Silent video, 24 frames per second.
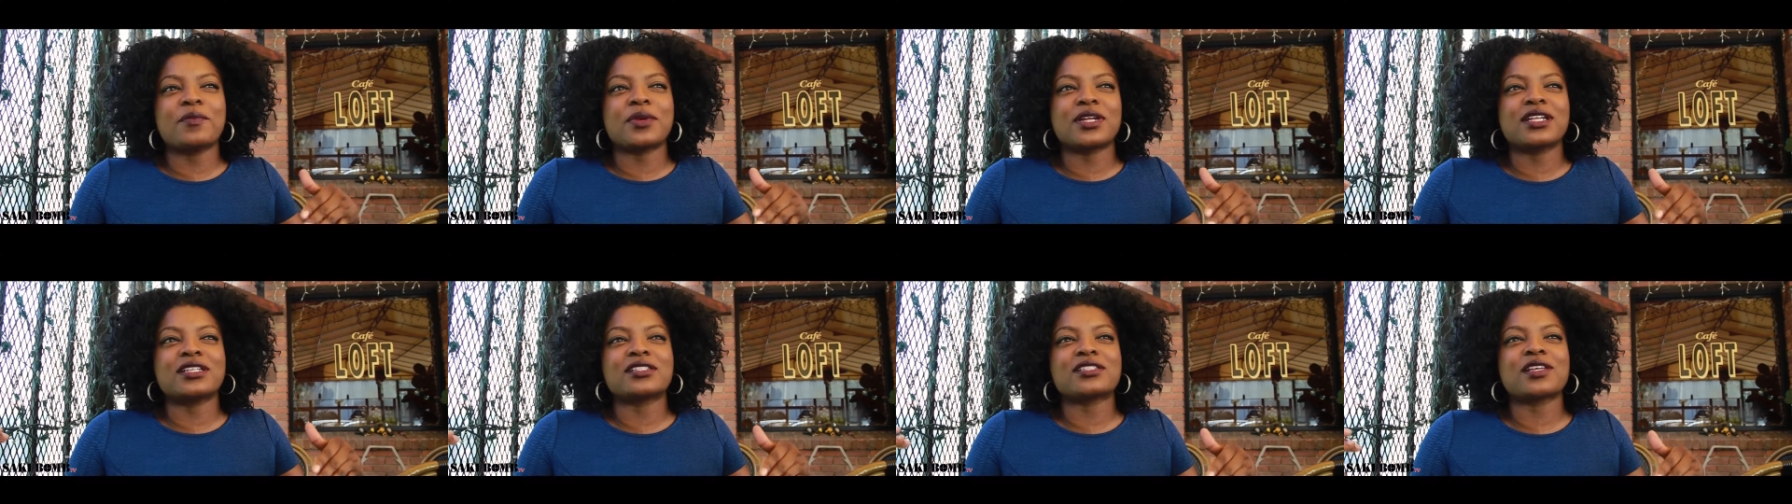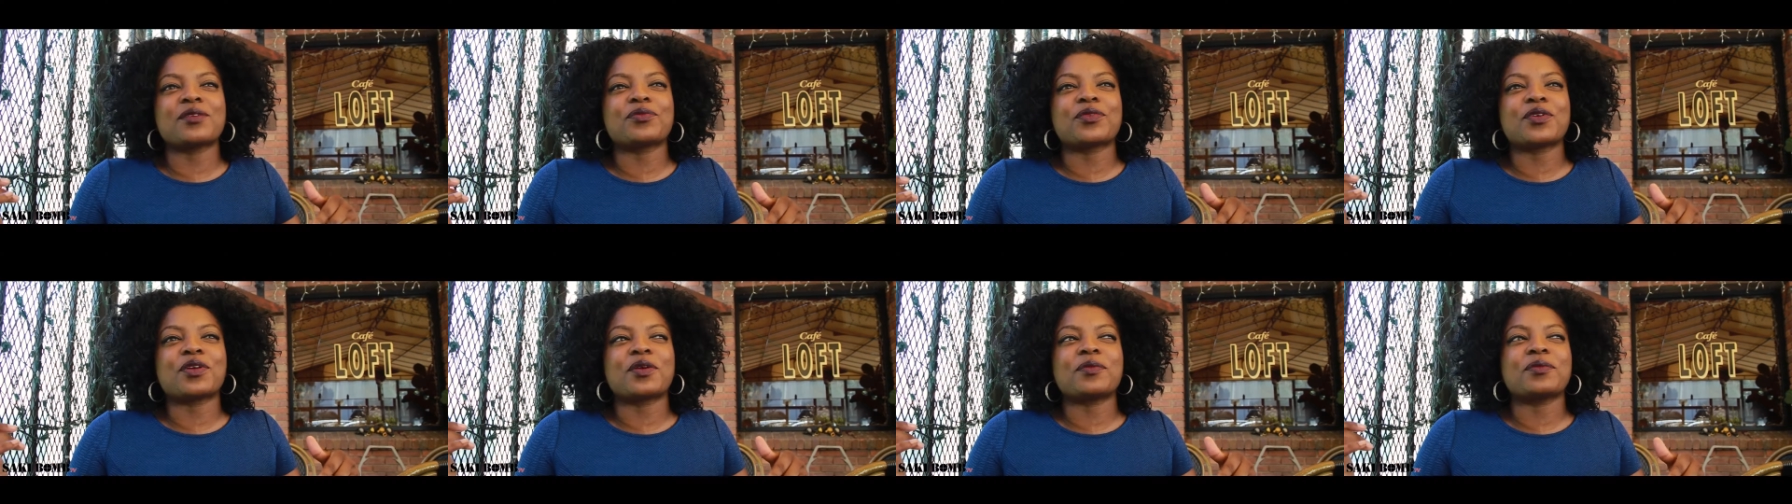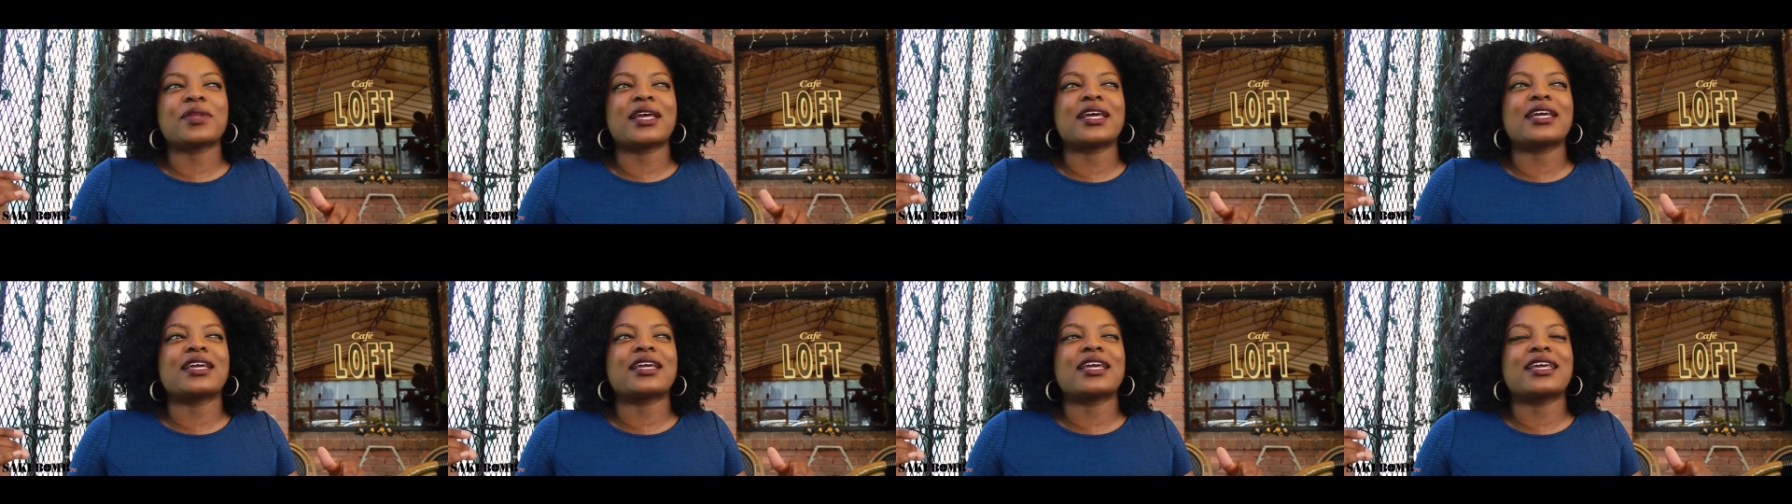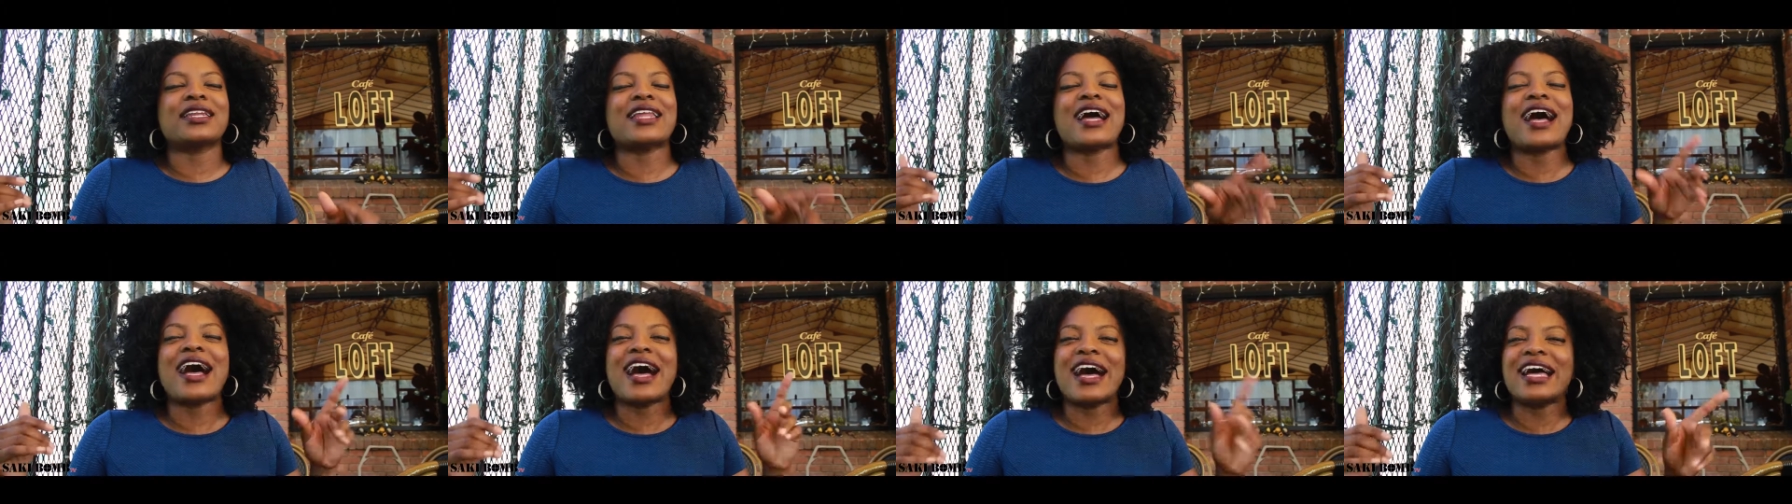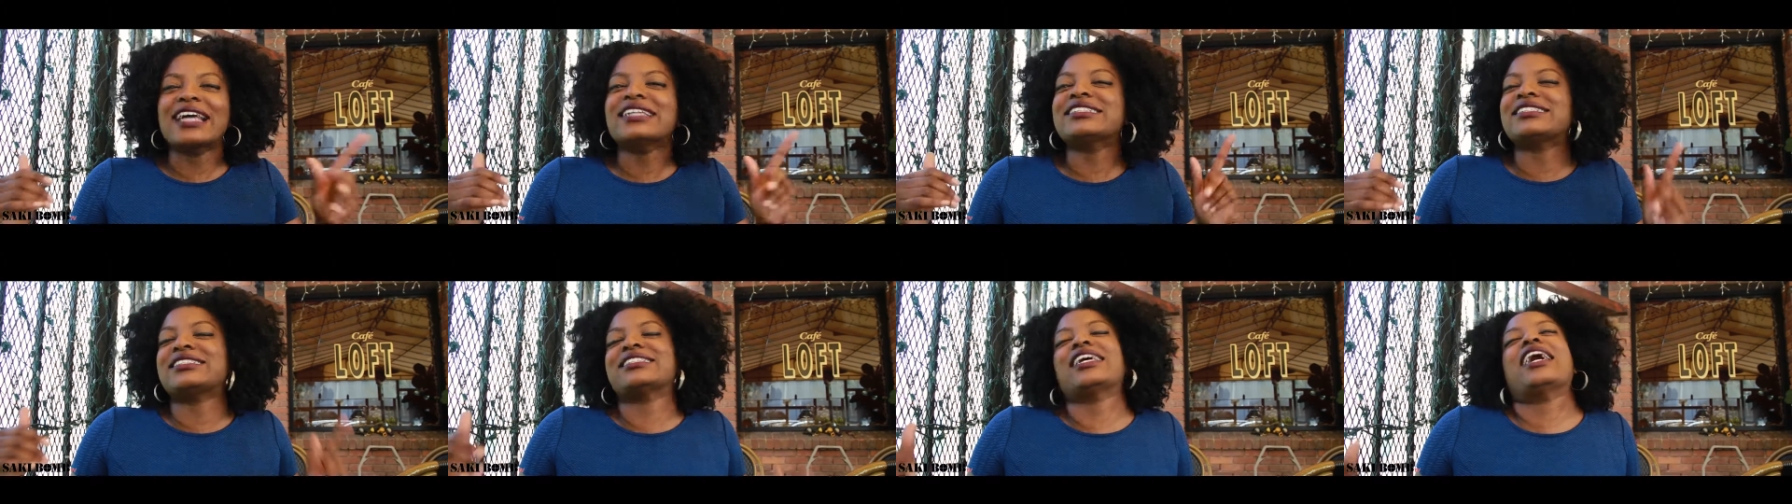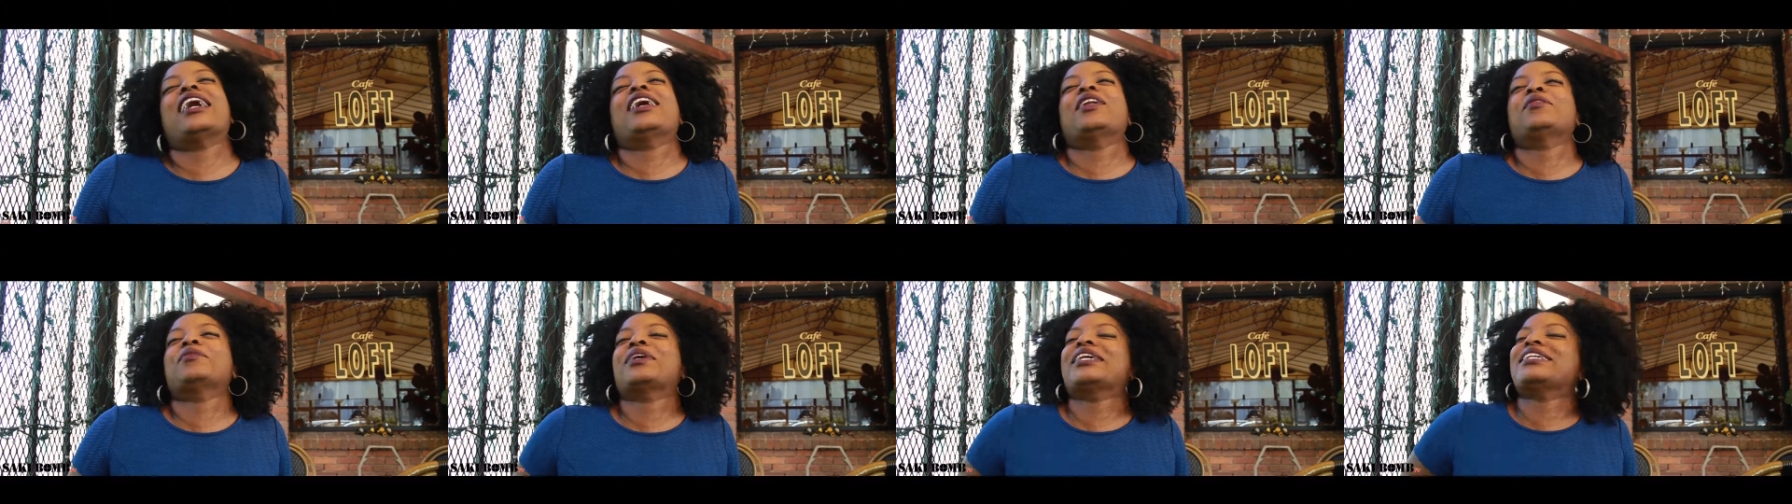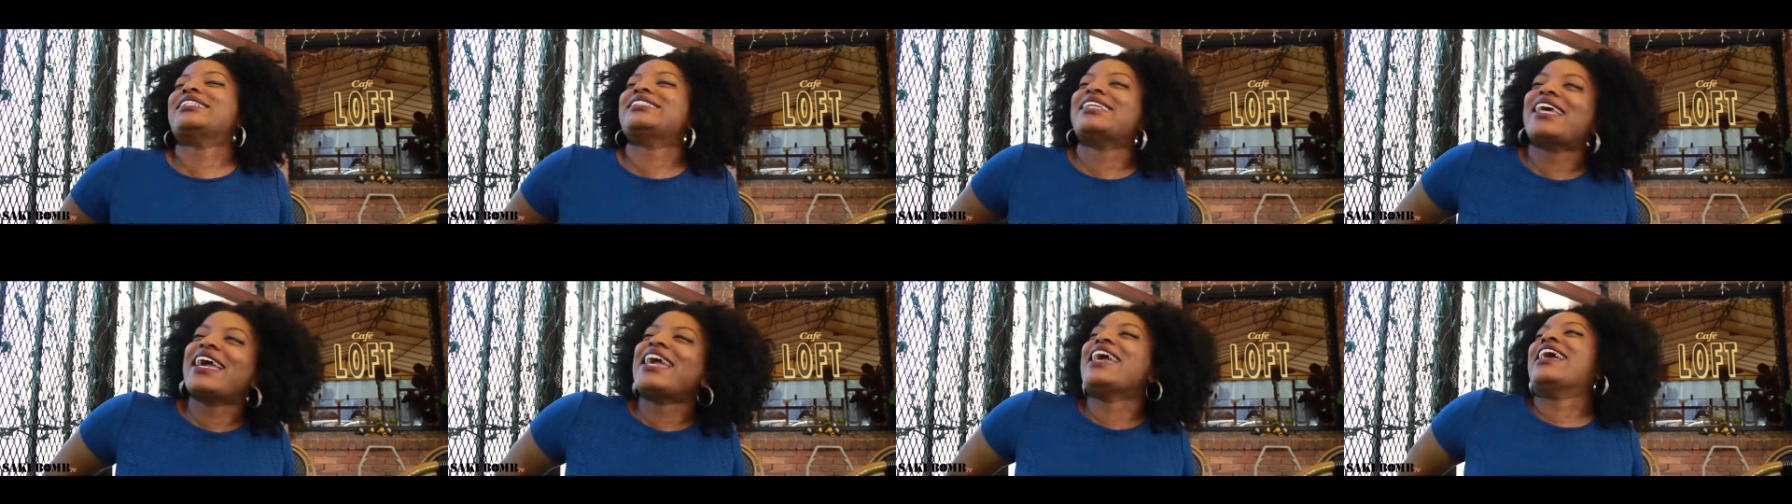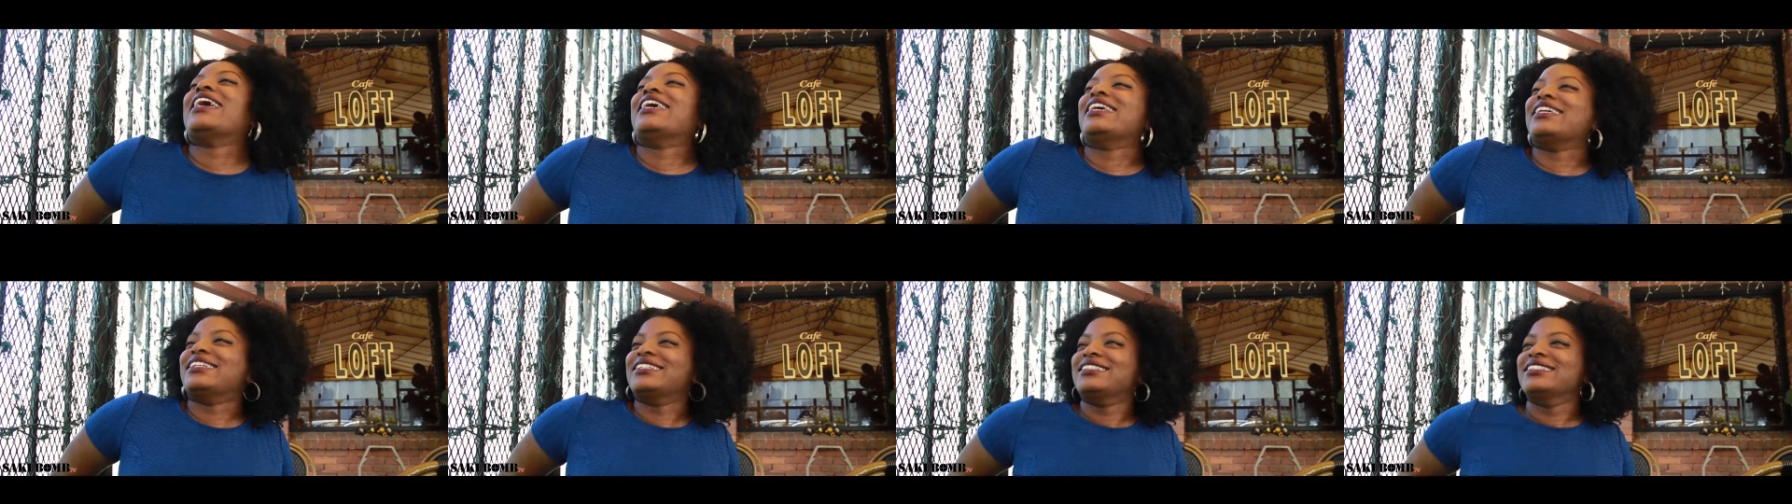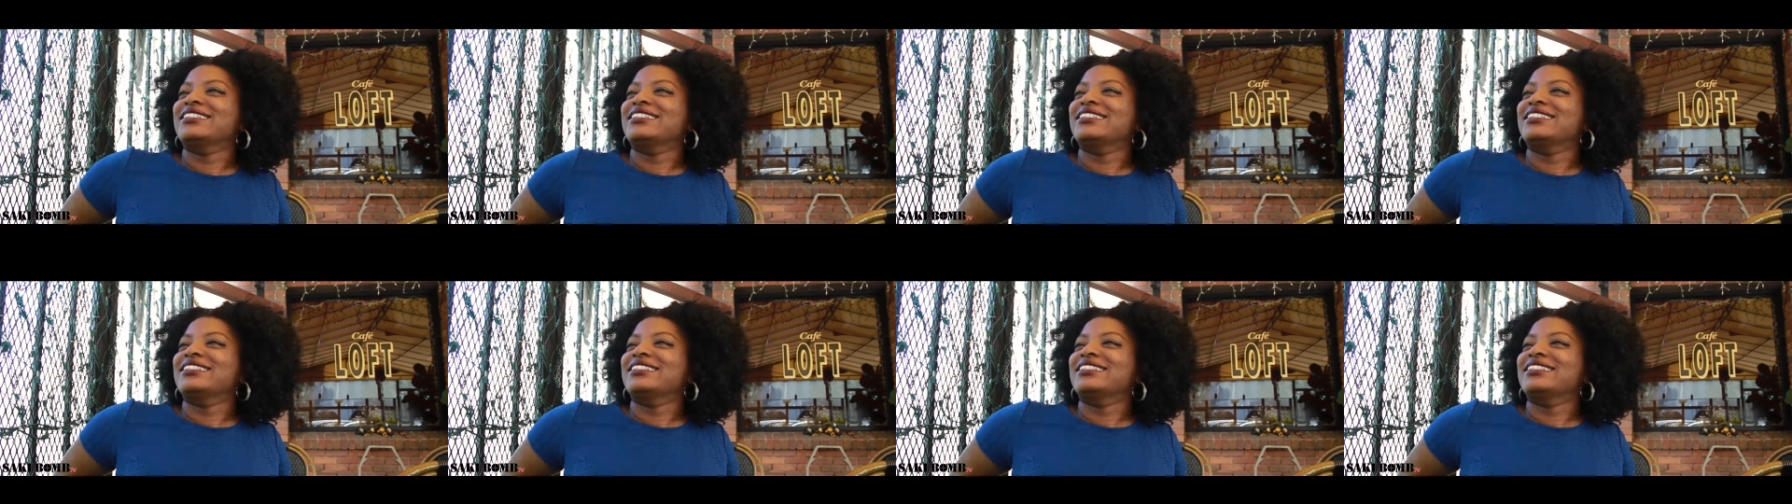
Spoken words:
but it's something I'm like, in hindsight, I'm like, dang.